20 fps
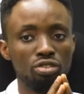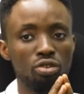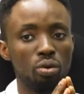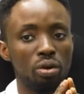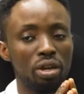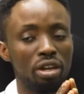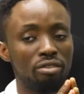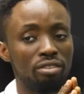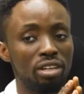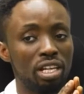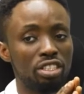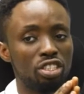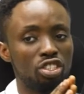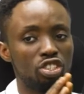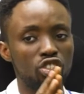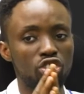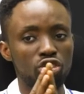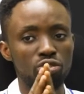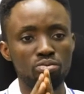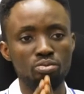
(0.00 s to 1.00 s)
So a village
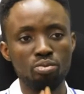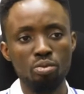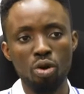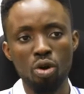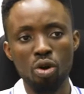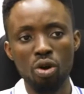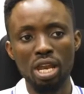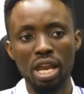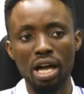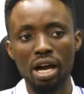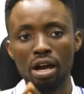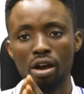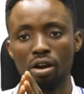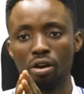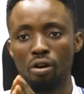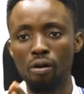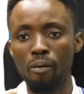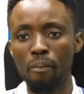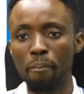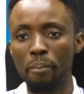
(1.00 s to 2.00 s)
is smaller
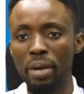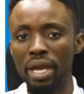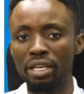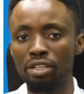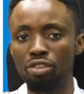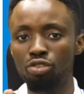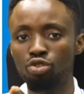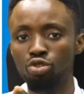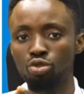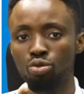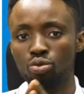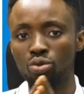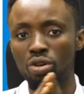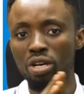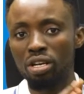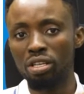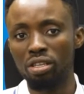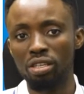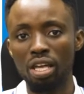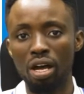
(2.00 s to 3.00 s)
compared to
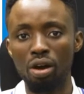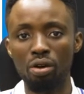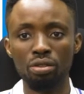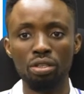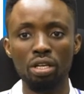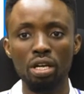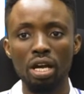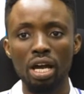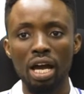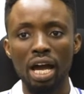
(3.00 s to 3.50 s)
a town.